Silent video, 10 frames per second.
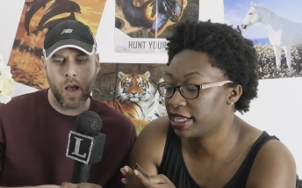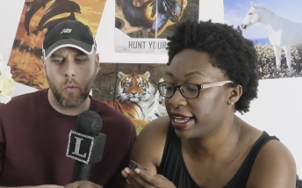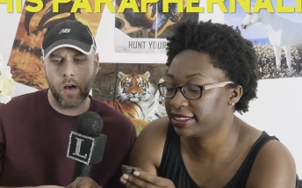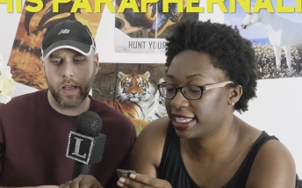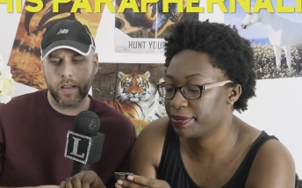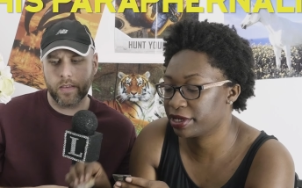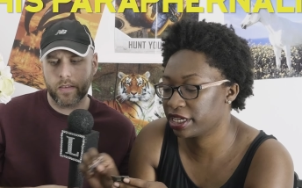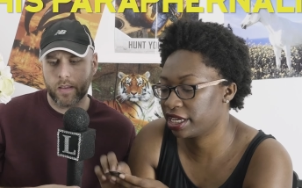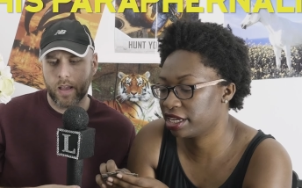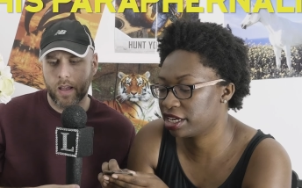Speaker 1: a lightsaber well,
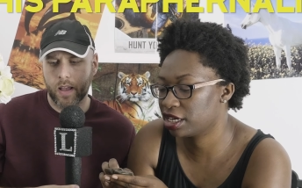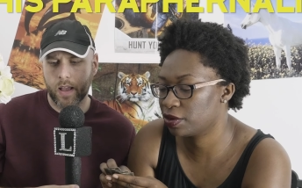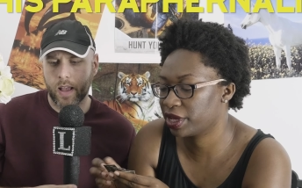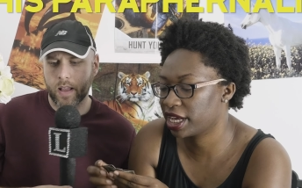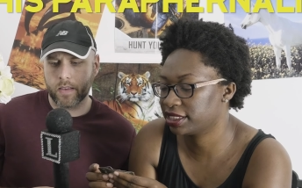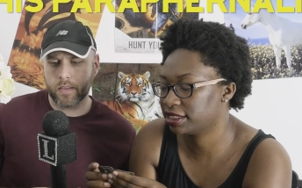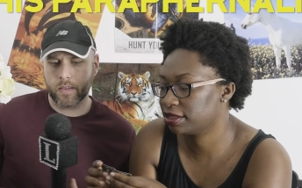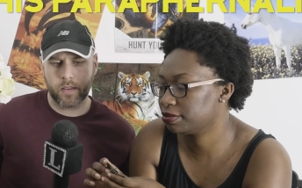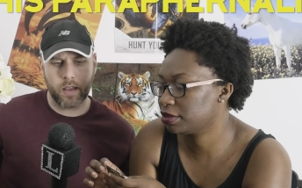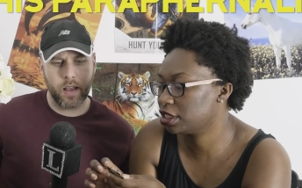in here. We got
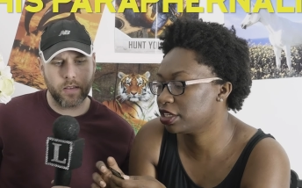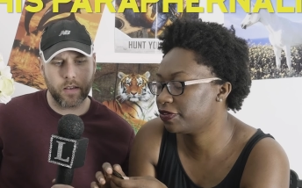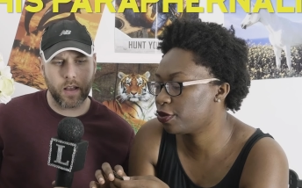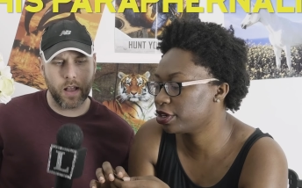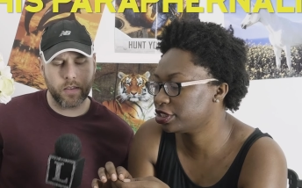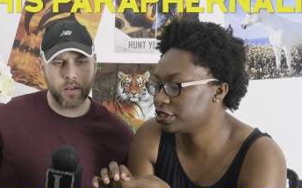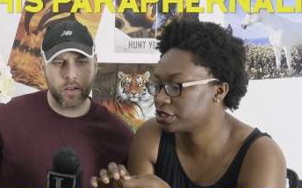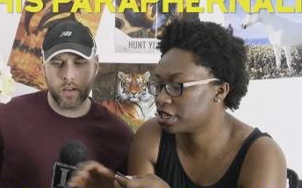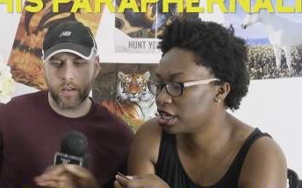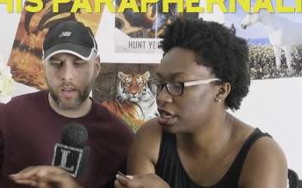some good a, force user
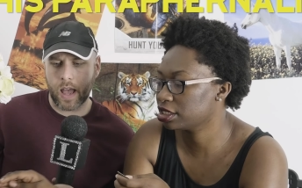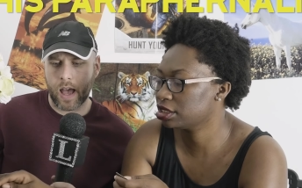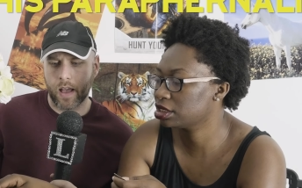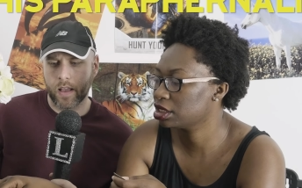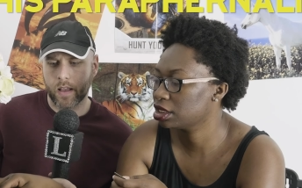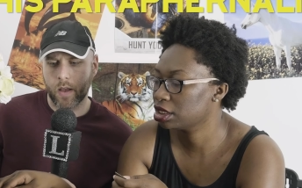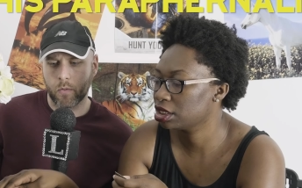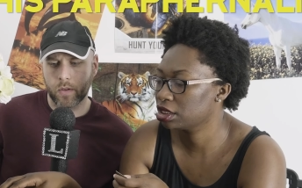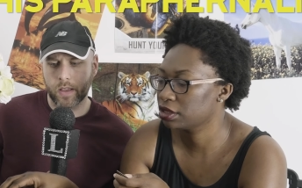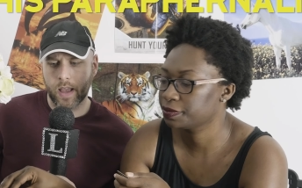good, cards. Yeah,
Speaker 2: it, it
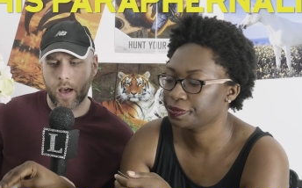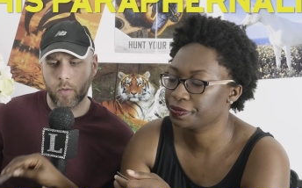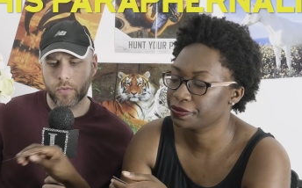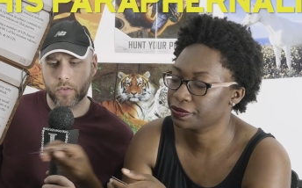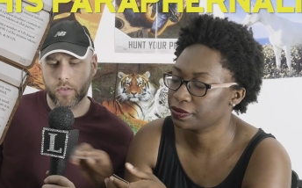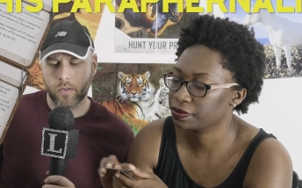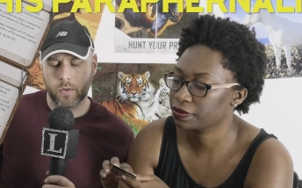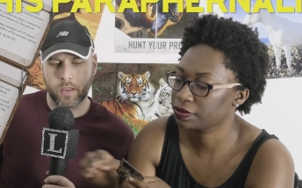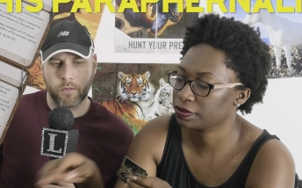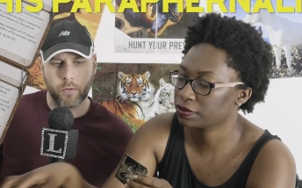really helps
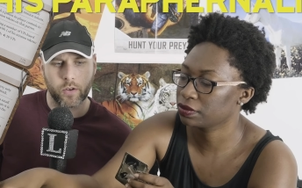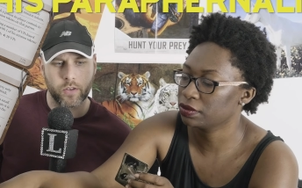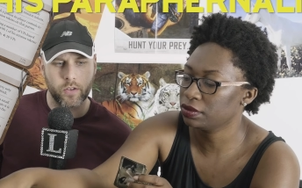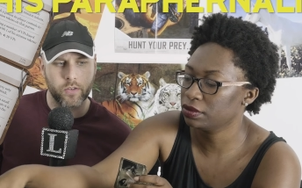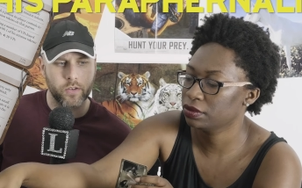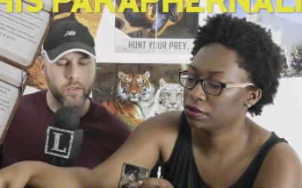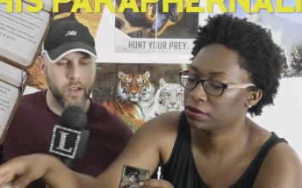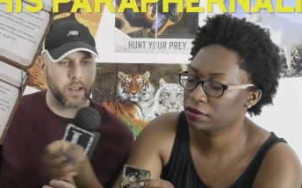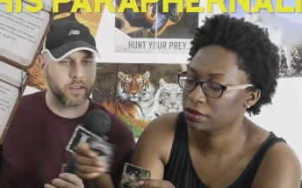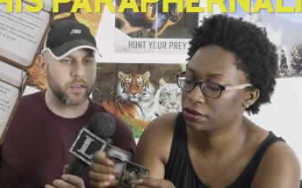with the force users.
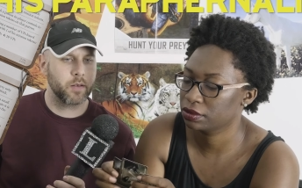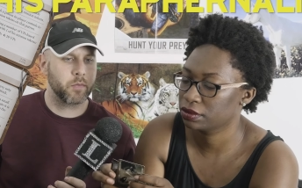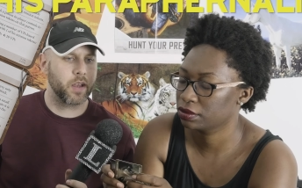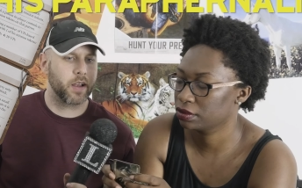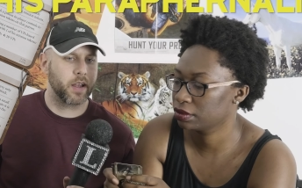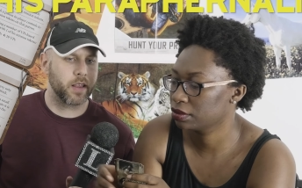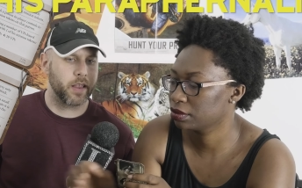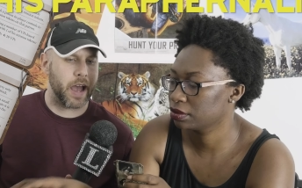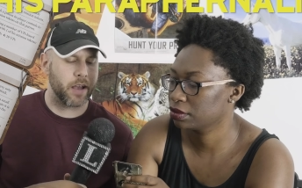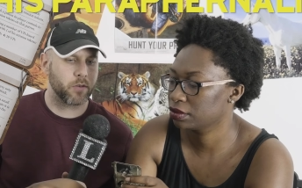Like it seemed like in the
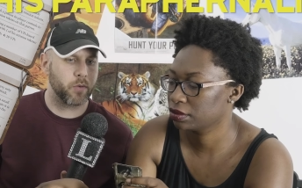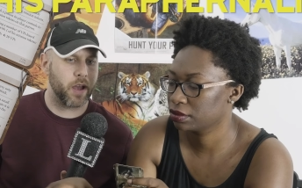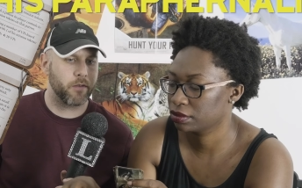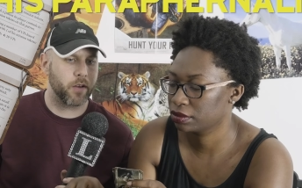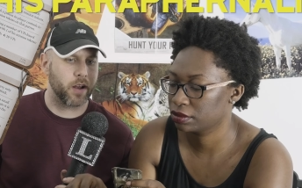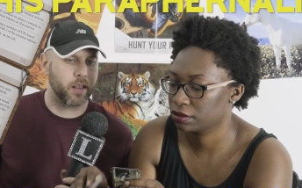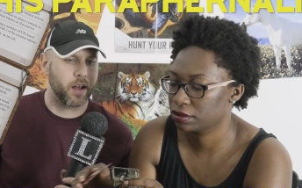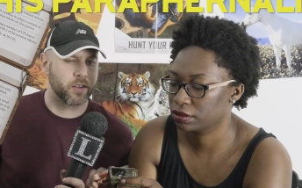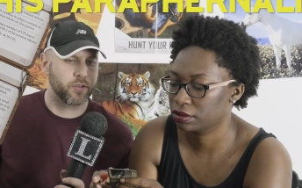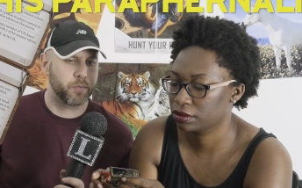last wave, you got a
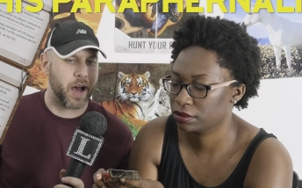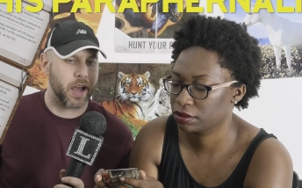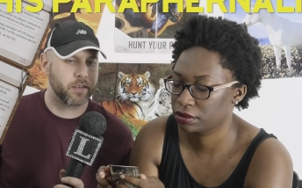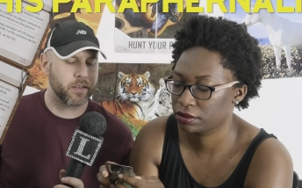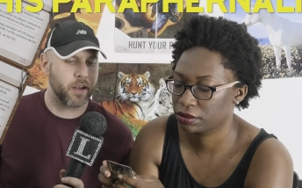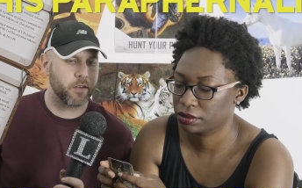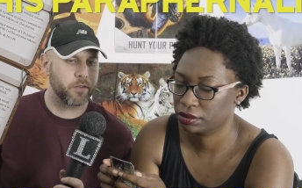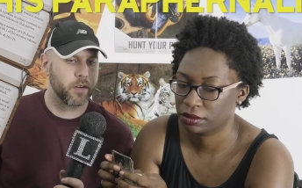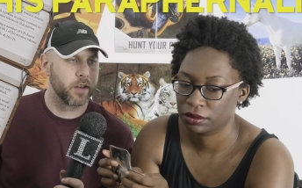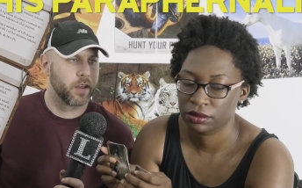lot of spy stuff.